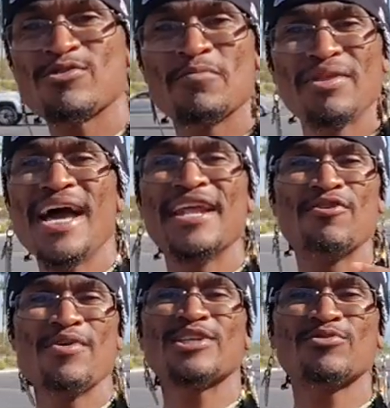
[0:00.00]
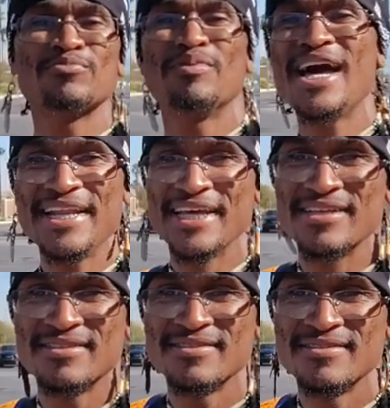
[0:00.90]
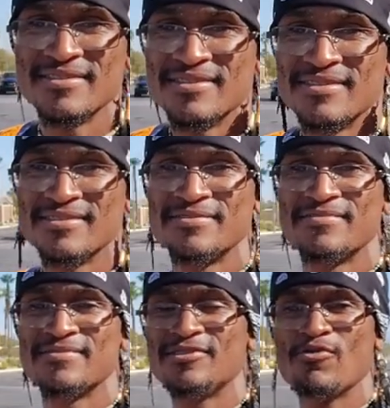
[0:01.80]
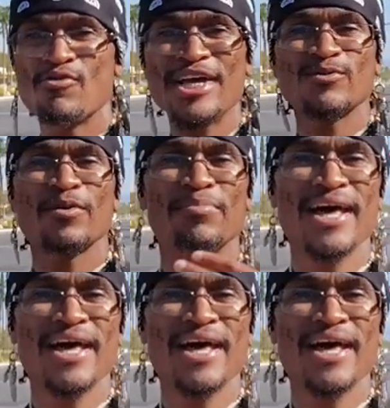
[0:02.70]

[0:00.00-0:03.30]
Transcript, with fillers: rest were blinded. The rest were blinded. The rest were